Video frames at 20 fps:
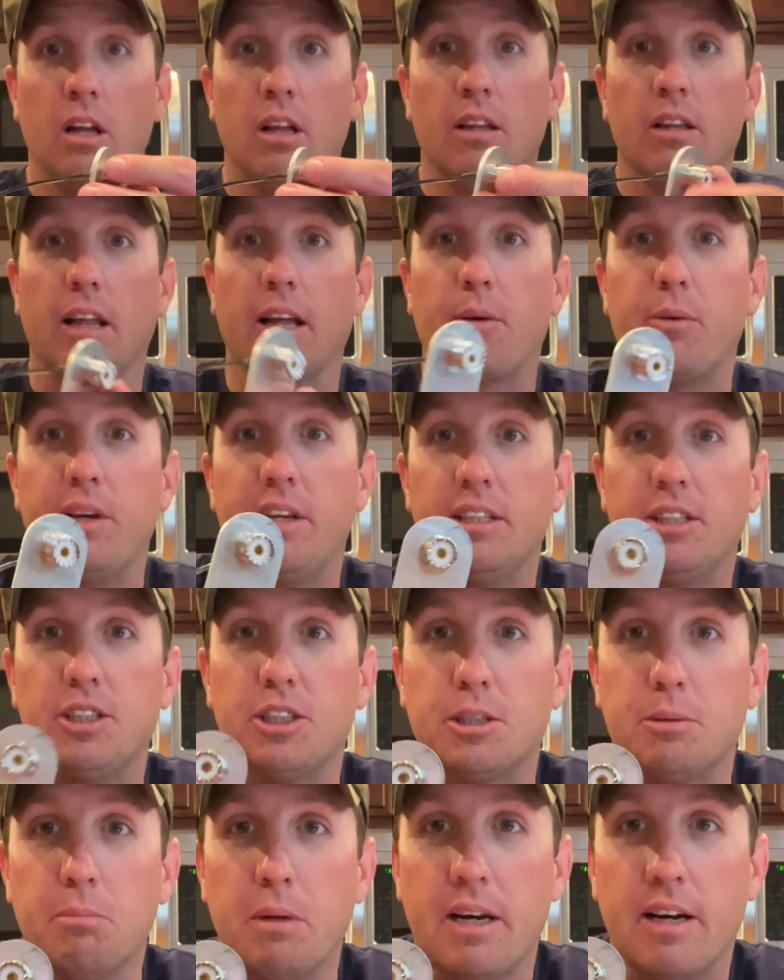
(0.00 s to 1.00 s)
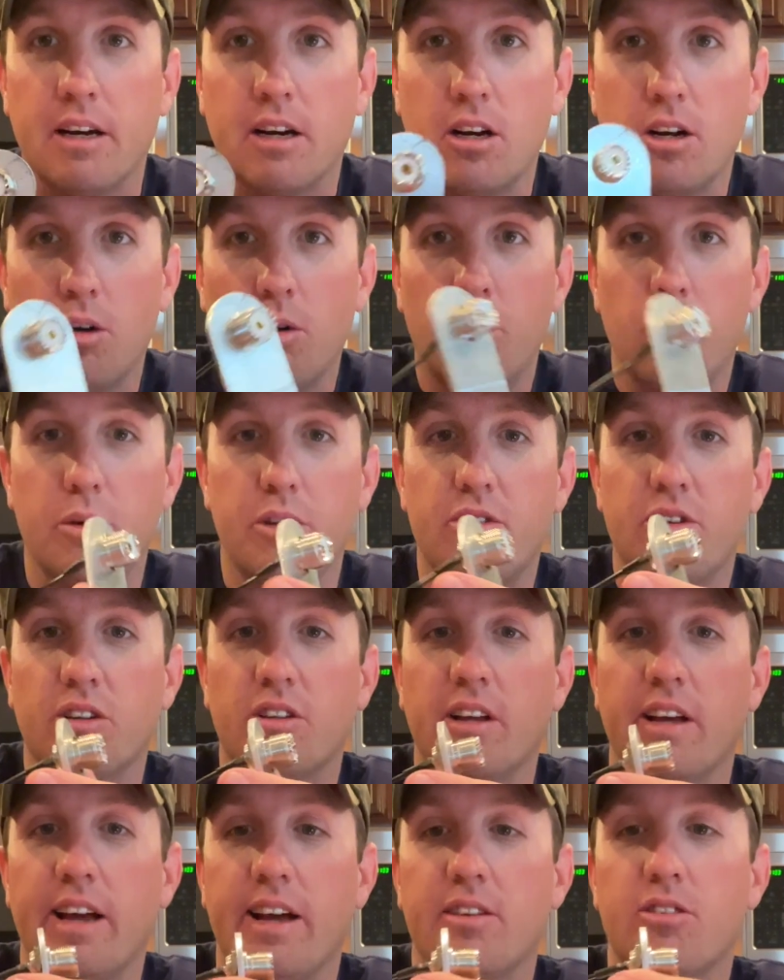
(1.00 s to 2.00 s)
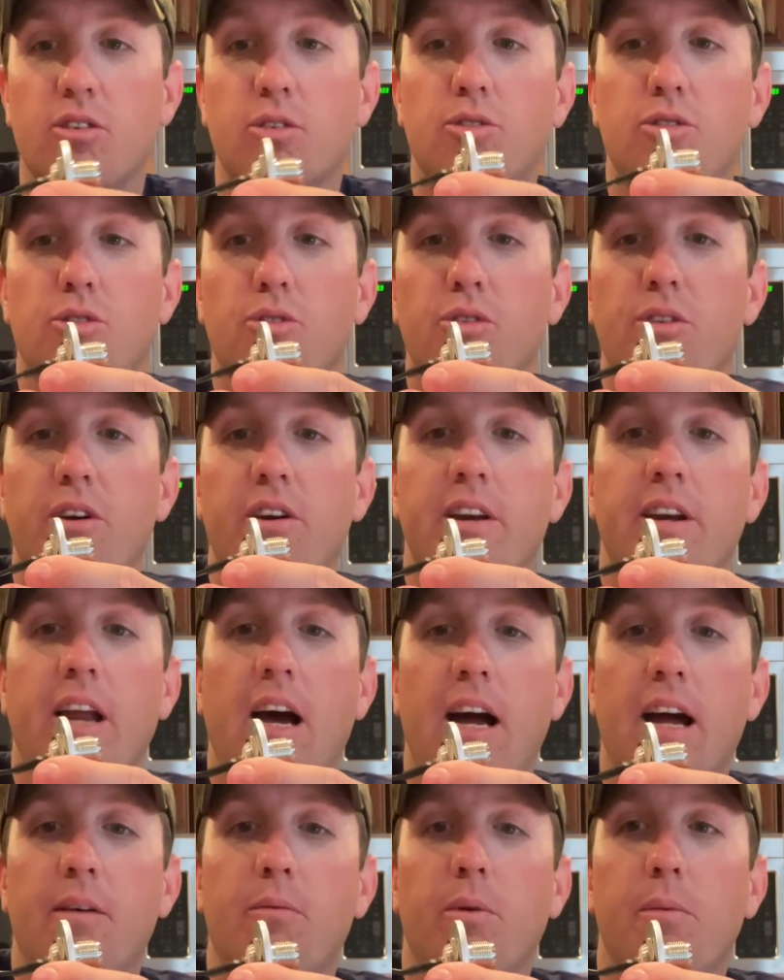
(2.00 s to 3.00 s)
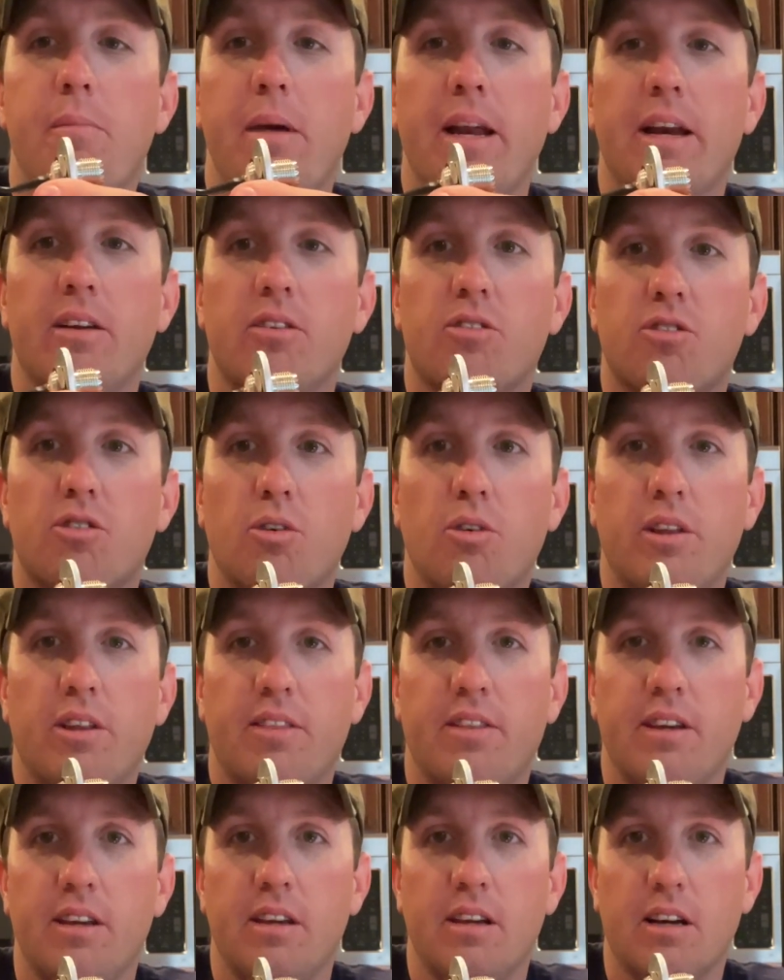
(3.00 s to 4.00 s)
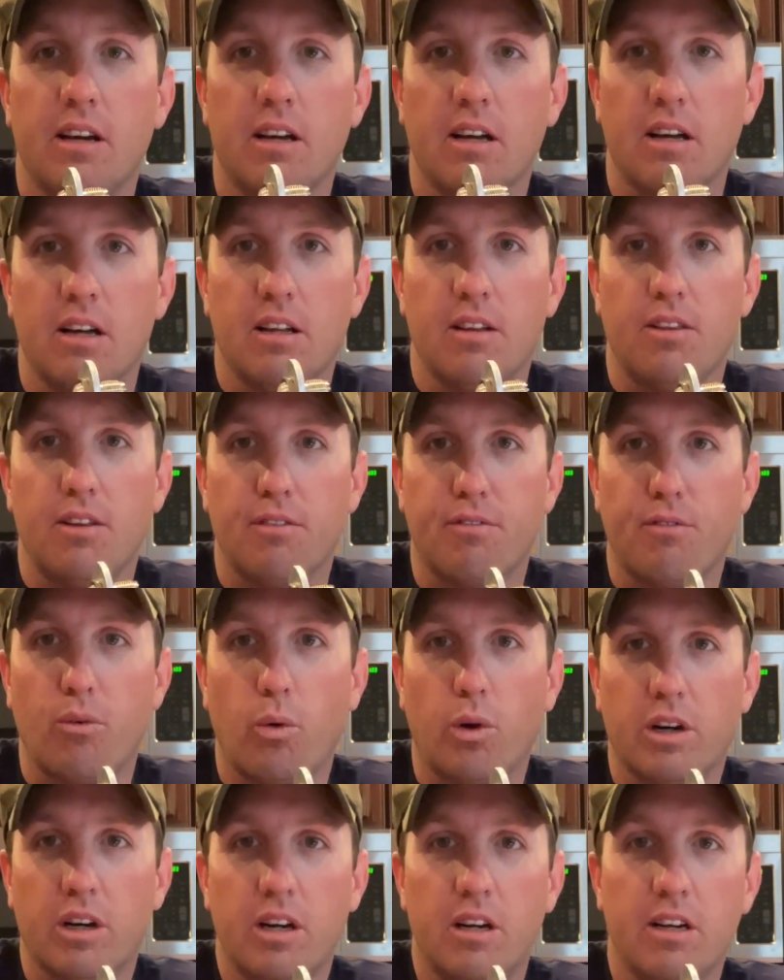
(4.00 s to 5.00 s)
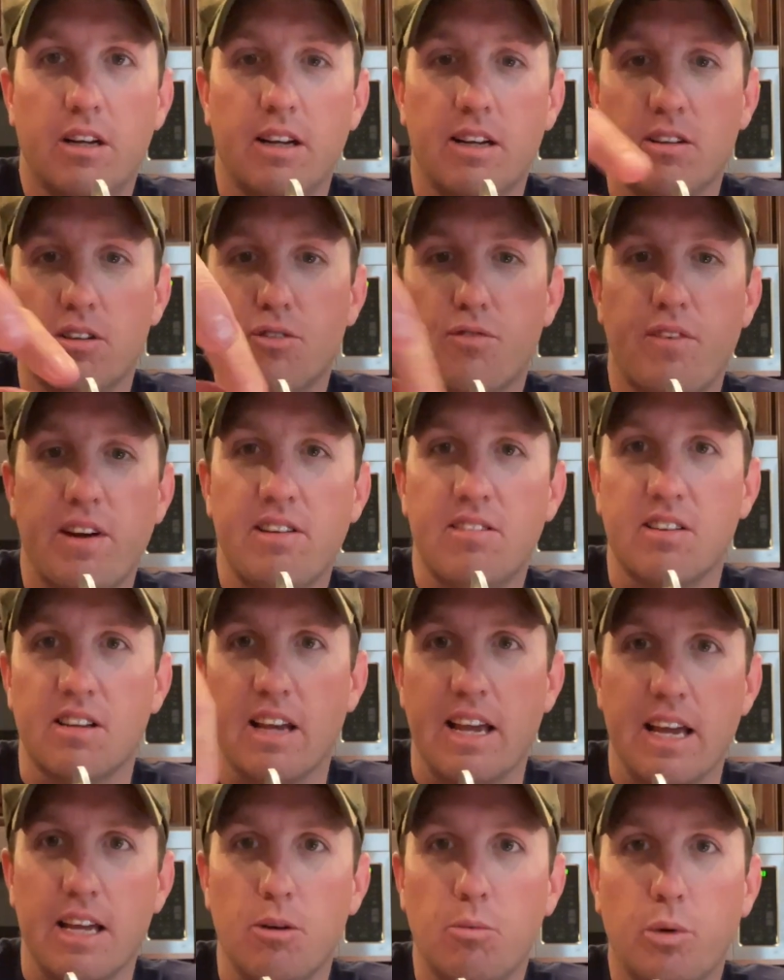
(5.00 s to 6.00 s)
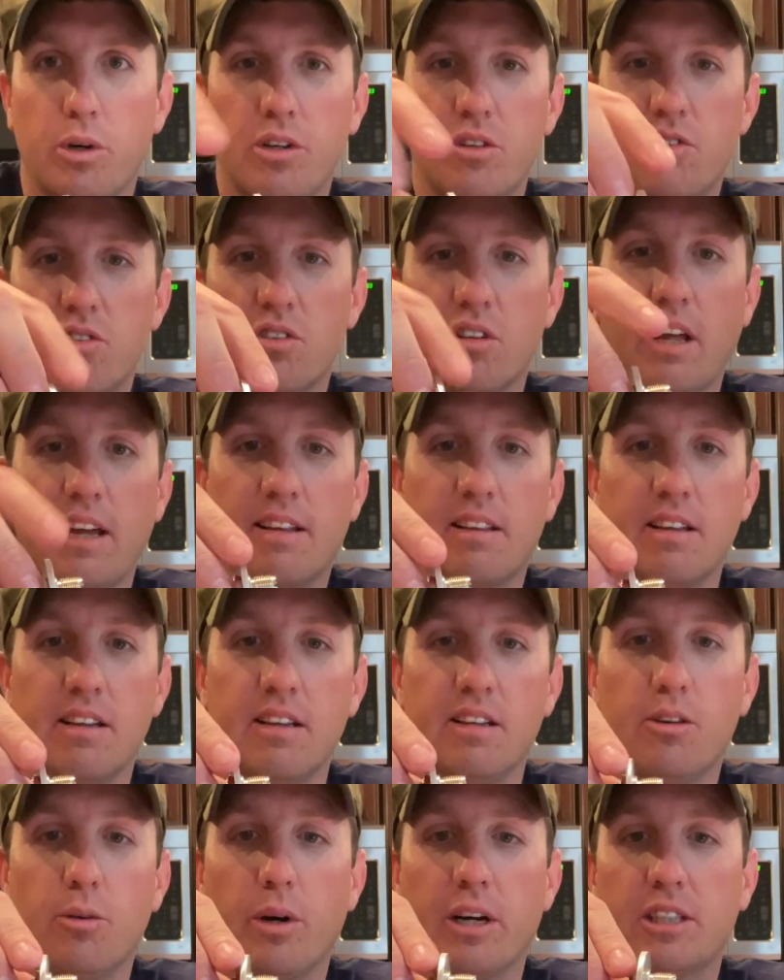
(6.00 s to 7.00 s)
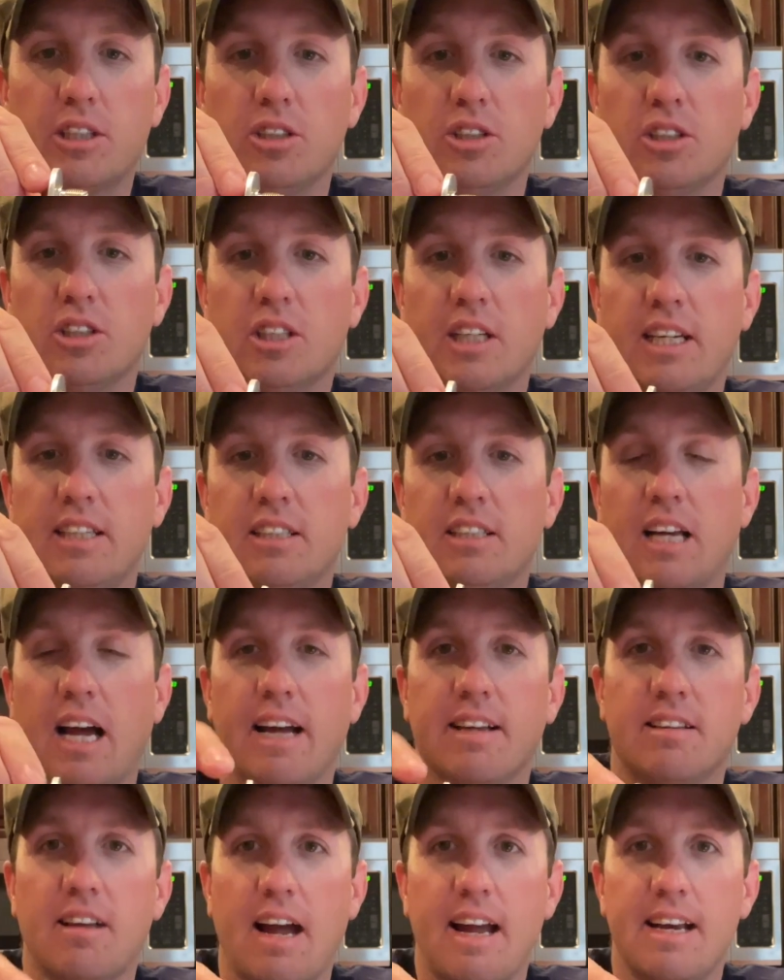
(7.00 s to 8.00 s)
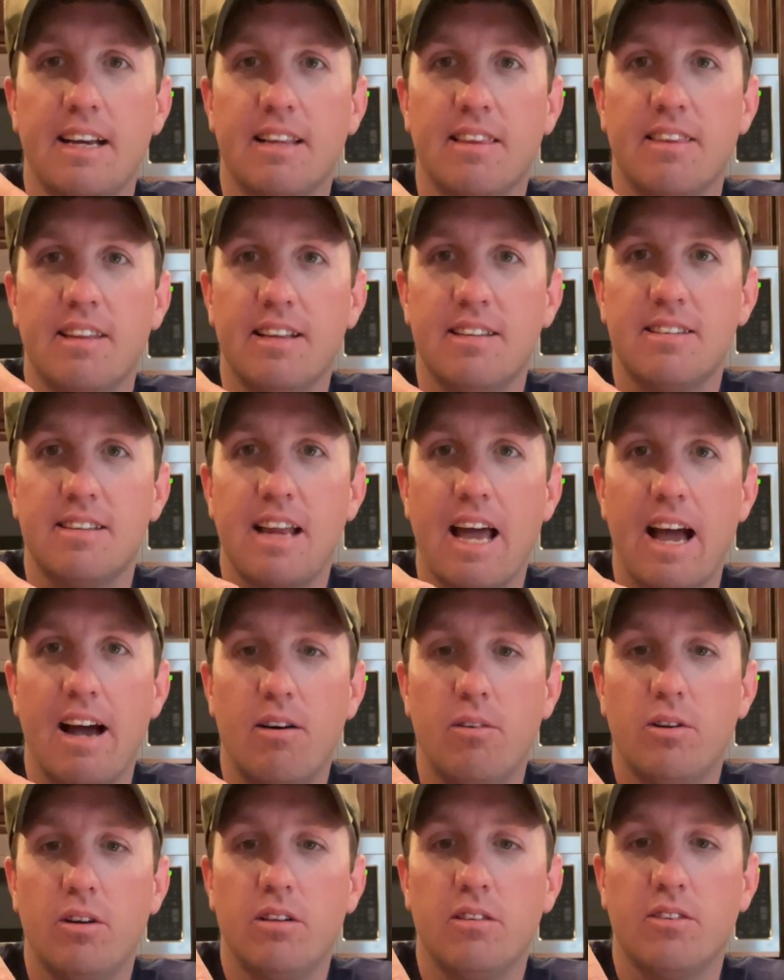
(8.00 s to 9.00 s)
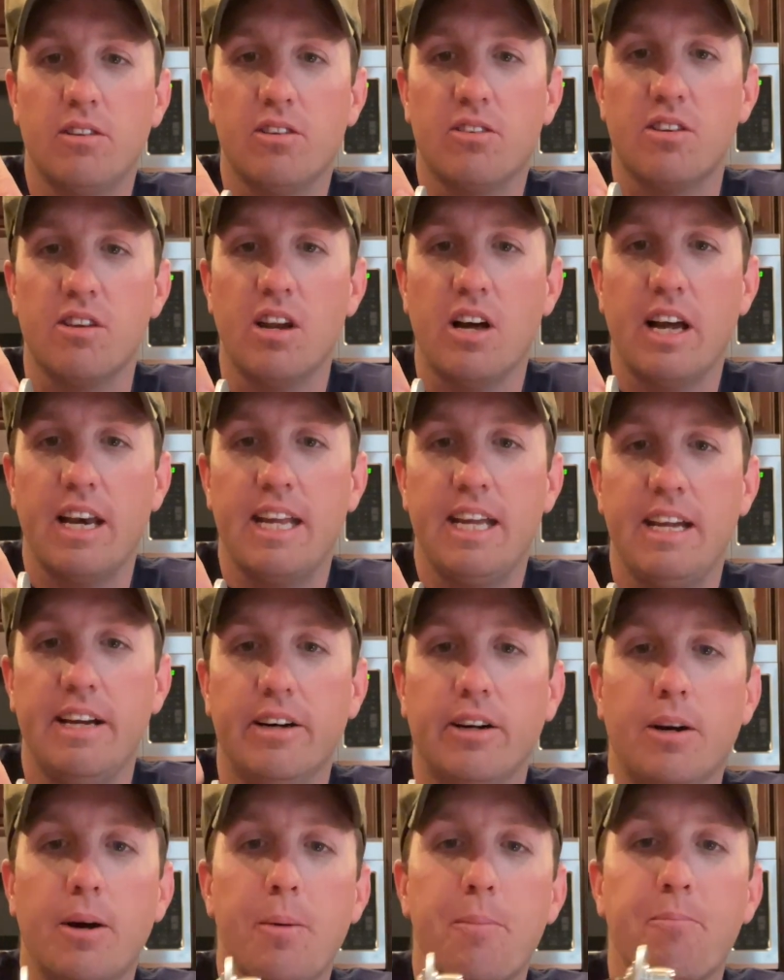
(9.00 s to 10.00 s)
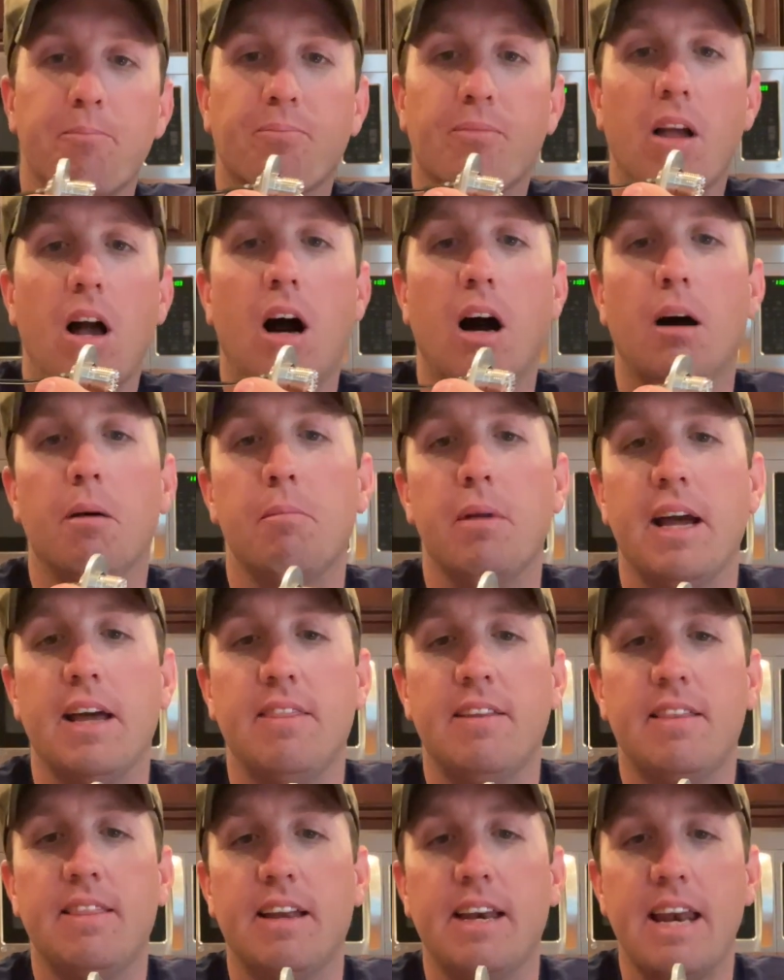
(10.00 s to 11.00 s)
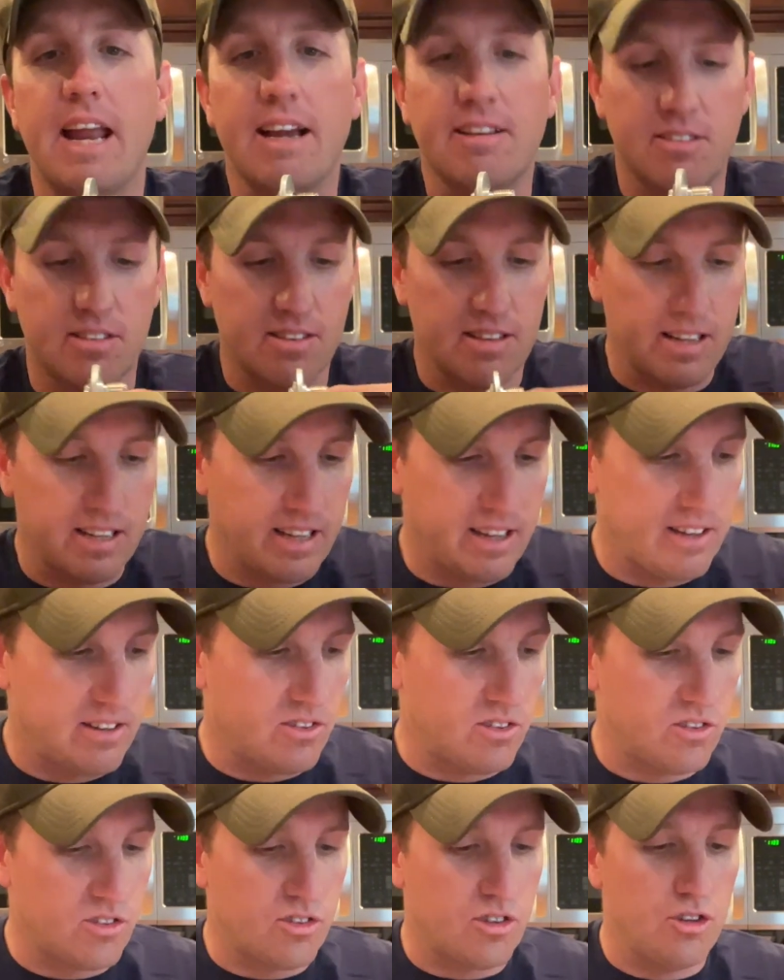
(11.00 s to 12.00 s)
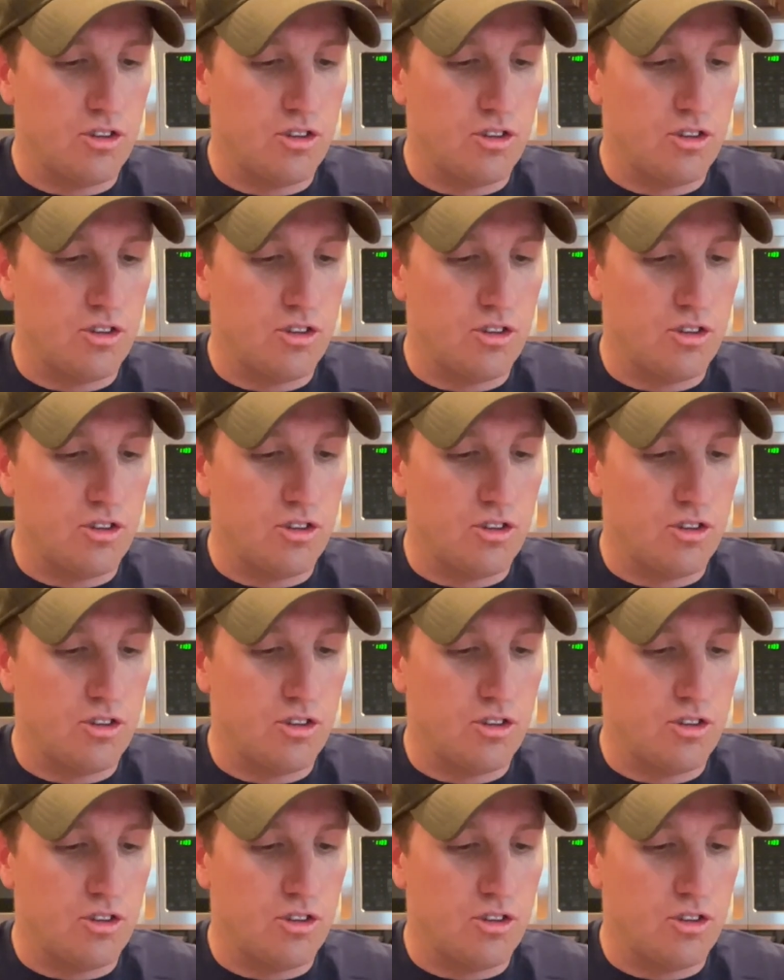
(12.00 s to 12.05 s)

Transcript: like we did just a minute ago, we took that SO239, we made it so that the fork is facing inwards like the direction says. I tightened this down, this nut here. And then the next thing is to